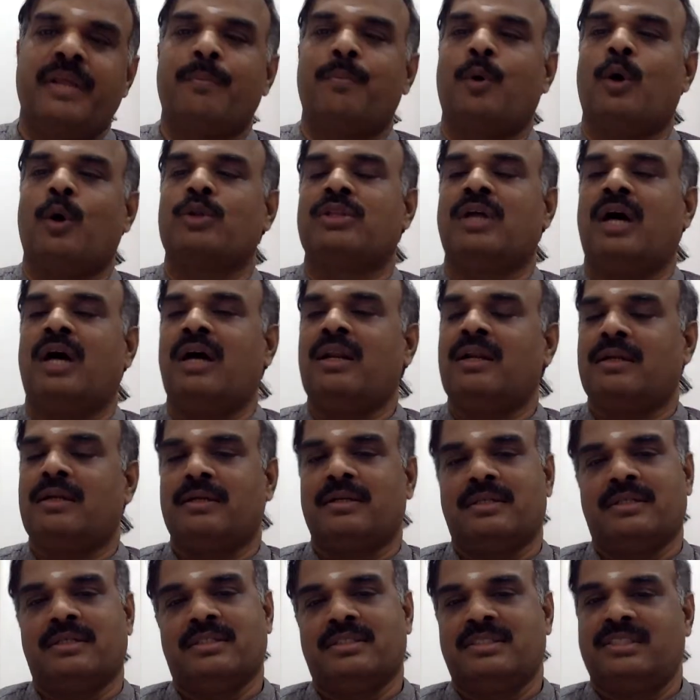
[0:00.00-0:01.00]
both are
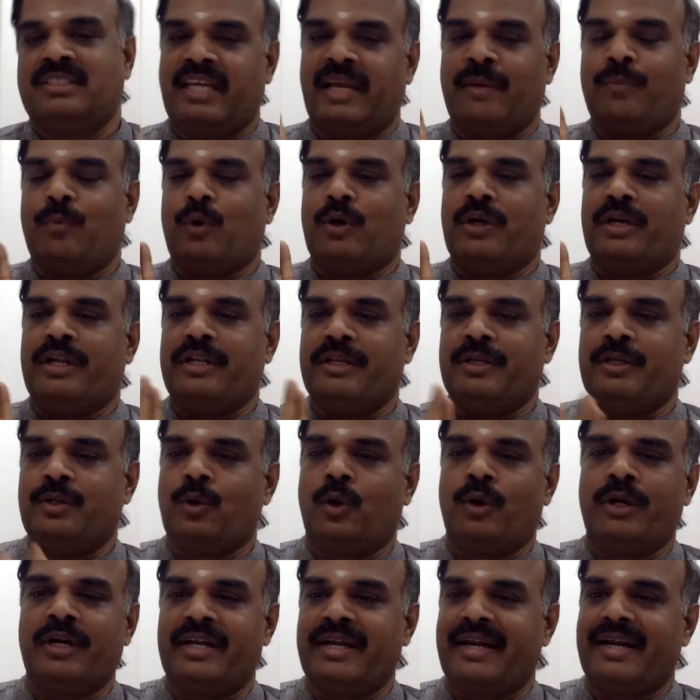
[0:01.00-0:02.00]
same only. No
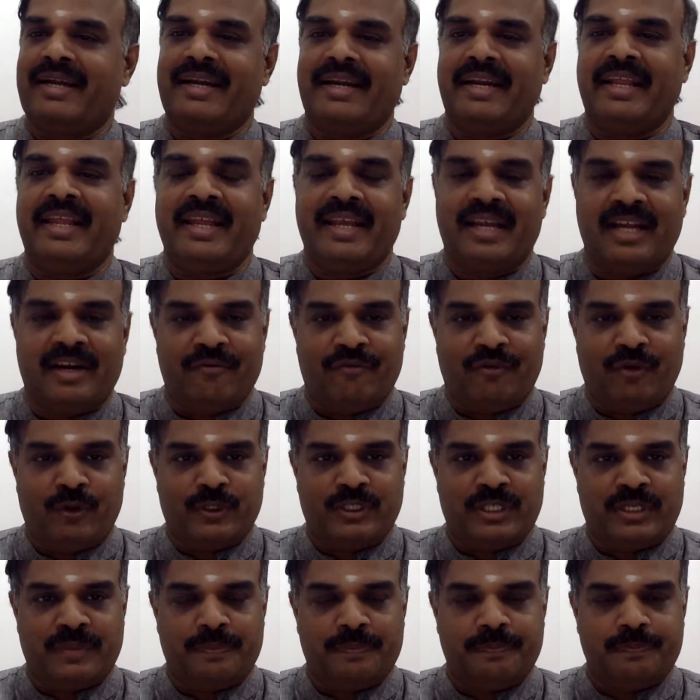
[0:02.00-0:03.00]
need to get any
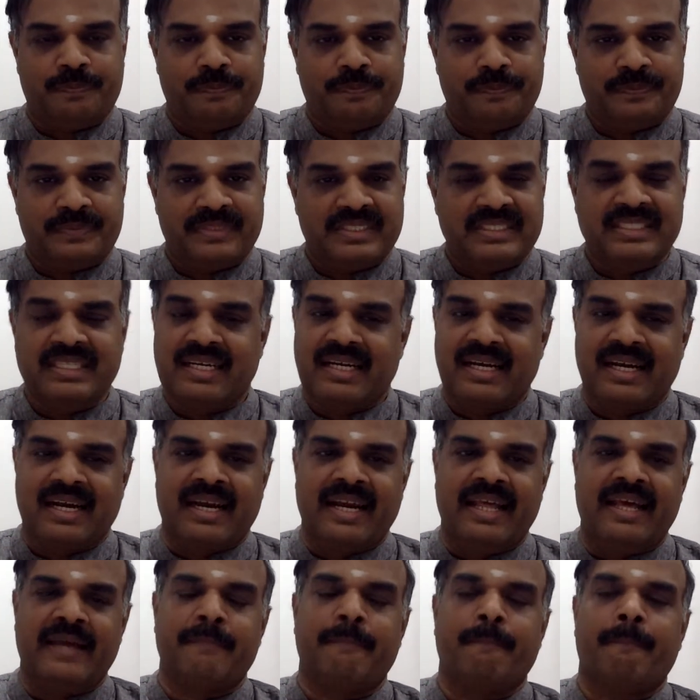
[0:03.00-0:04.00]
confusion.
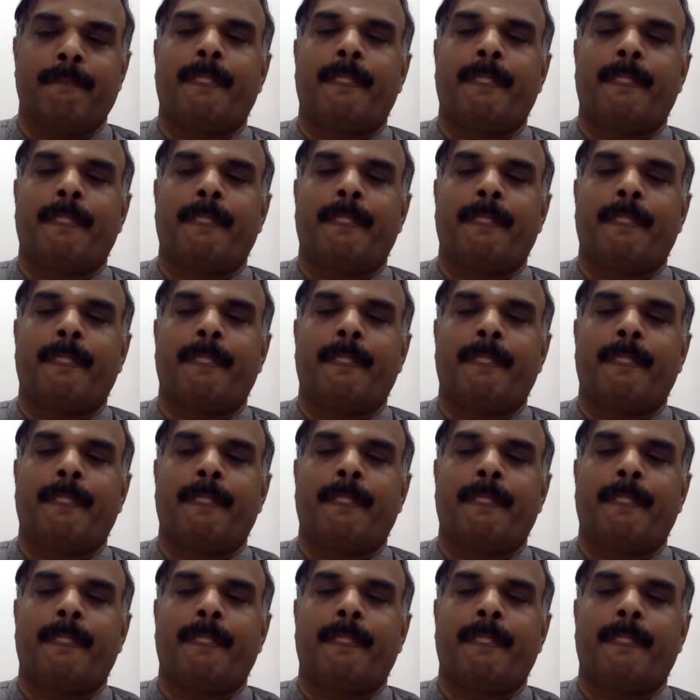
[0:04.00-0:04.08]
Clear?